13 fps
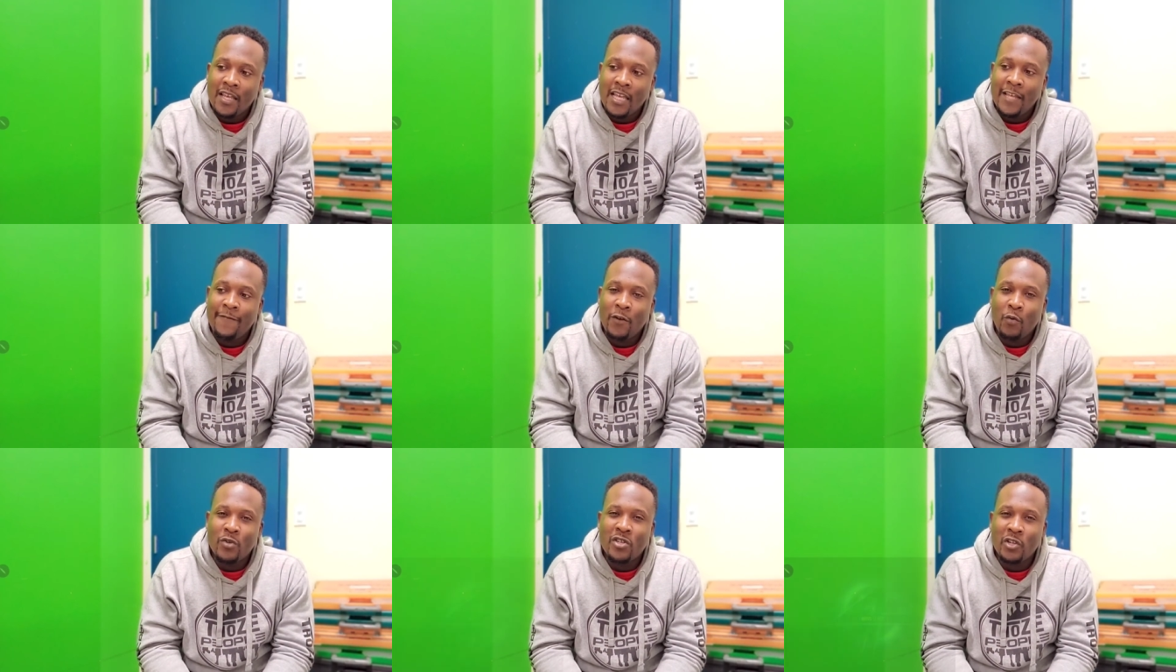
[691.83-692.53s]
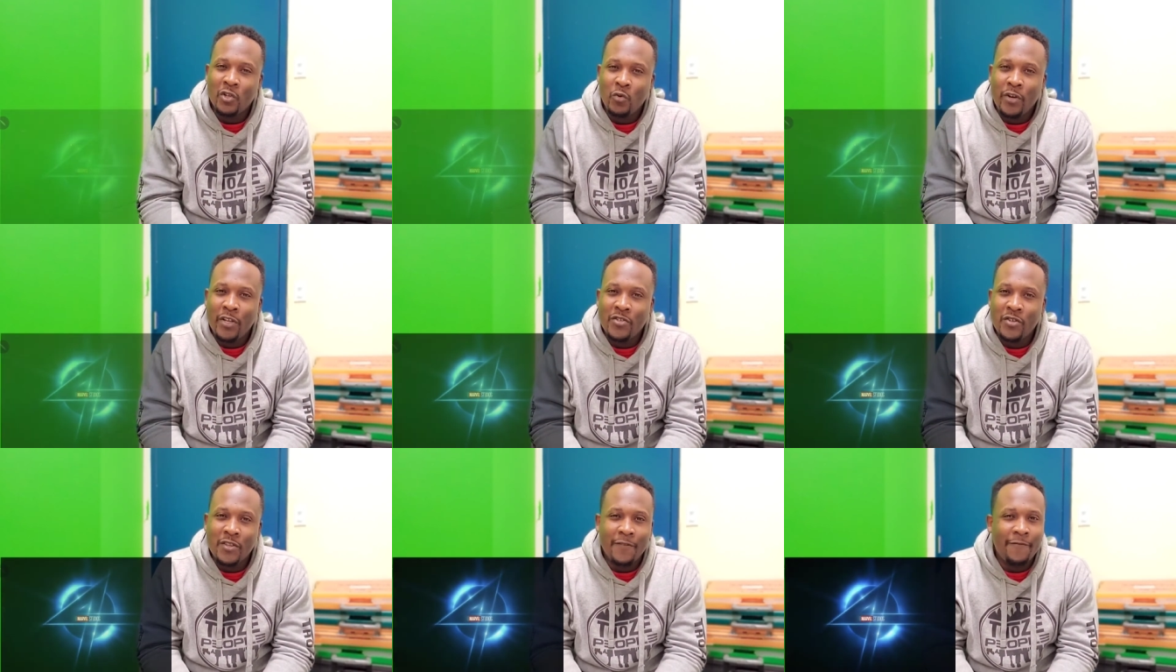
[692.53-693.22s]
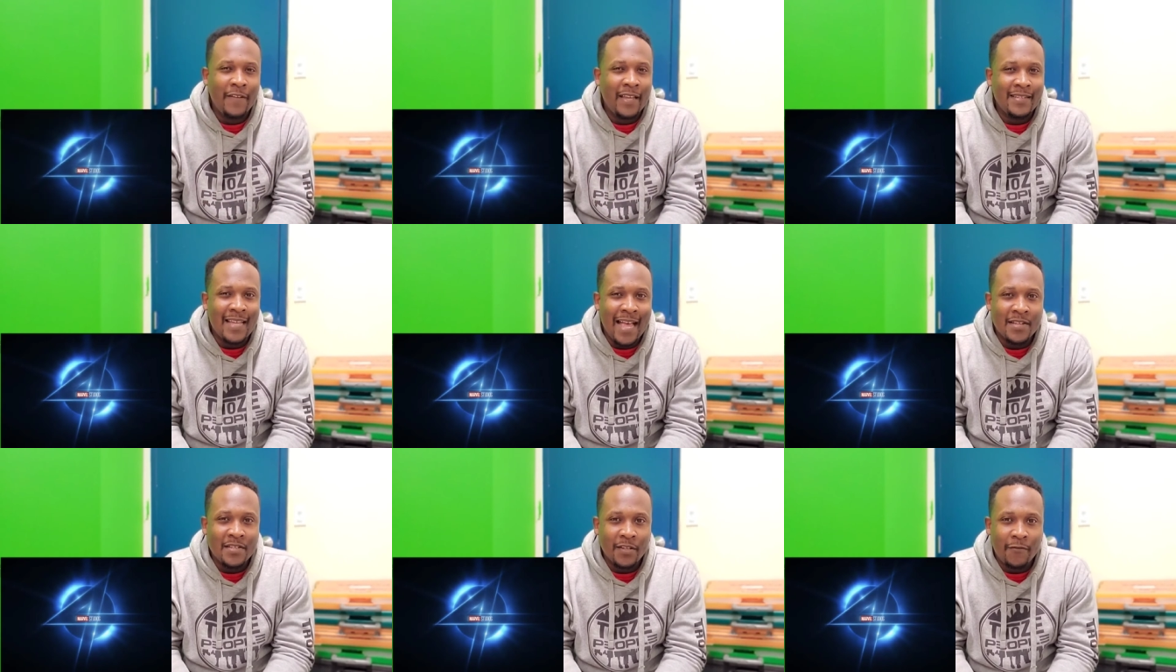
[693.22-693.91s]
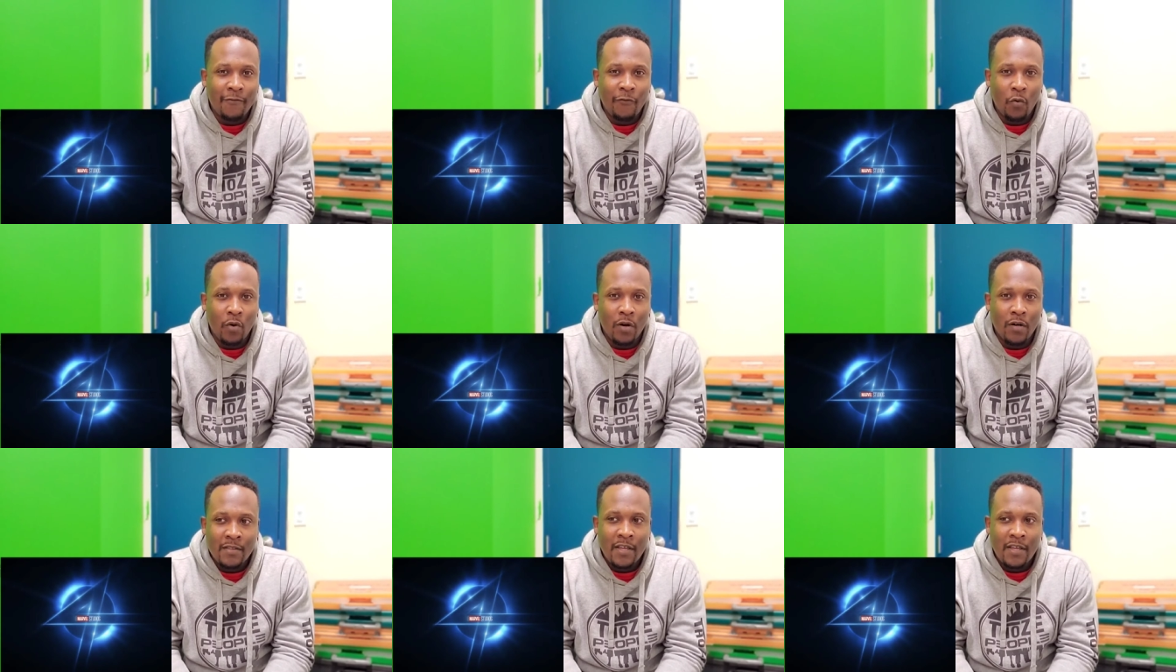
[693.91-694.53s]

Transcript: if it was alluding to the Fantastic Four.